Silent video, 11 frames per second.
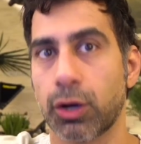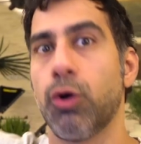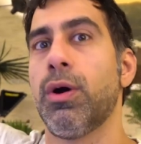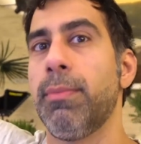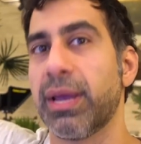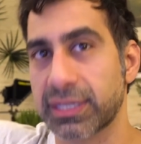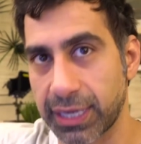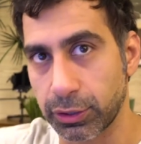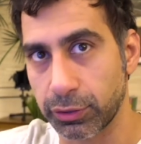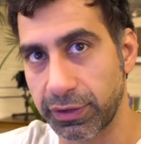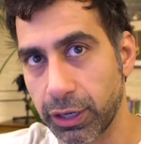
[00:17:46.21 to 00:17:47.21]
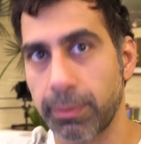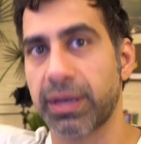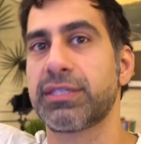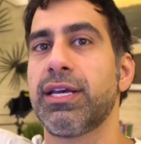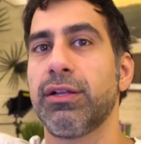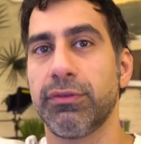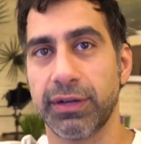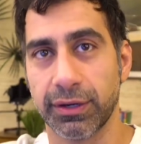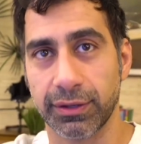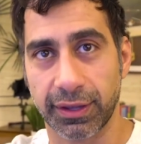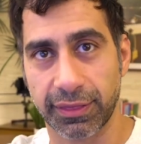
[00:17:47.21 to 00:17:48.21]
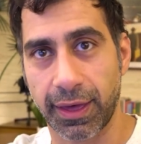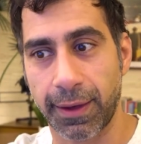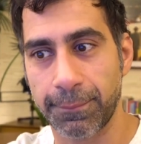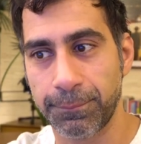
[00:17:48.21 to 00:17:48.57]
oh, I make a sale over here, I make a sale over here like that.